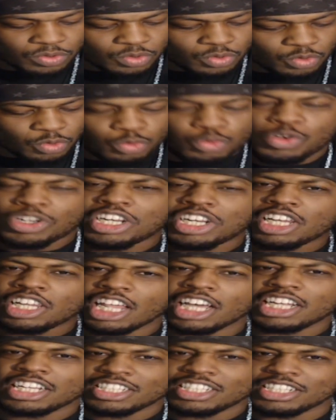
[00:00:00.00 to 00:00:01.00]

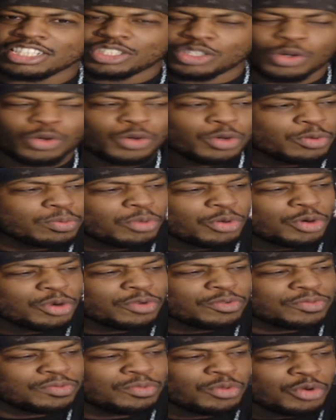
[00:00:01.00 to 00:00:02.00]
reluctance, or
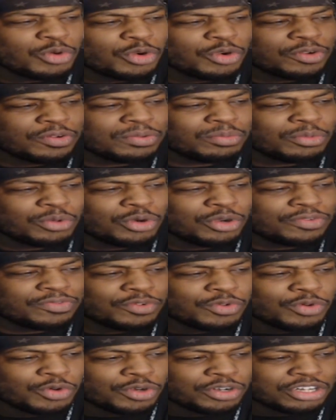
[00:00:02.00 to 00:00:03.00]
more
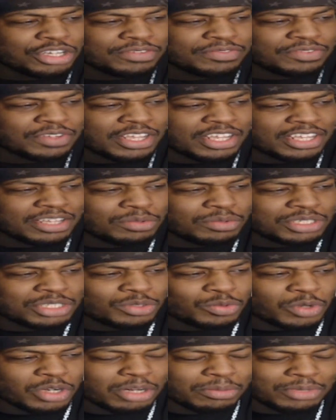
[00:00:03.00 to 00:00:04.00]
forward of, what's the
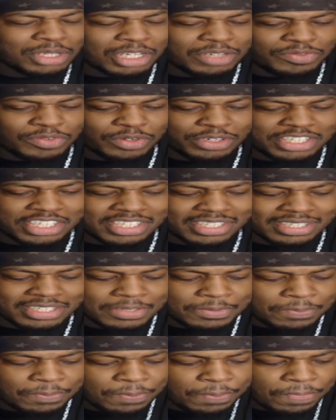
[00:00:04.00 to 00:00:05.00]
word I'm looking for? Just
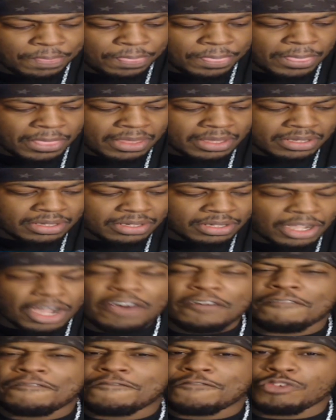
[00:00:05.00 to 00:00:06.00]

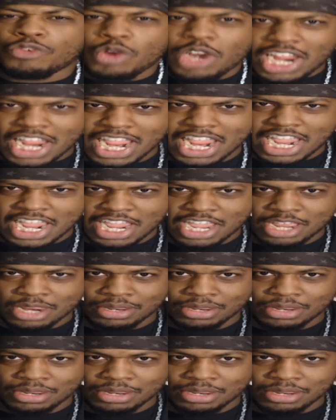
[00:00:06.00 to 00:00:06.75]
afraid